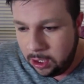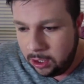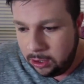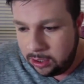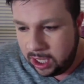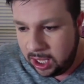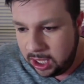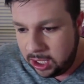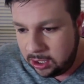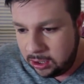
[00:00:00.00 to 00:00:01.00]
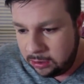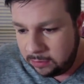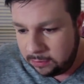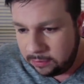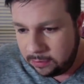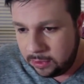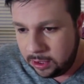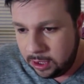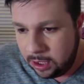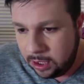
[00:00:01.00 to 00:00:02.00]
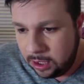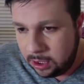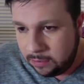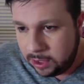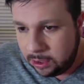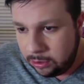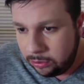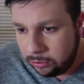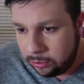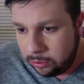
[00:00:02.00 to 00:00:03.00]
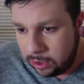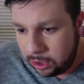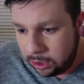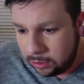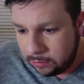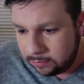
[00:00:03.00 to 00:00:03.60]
Okay. Let me go through here.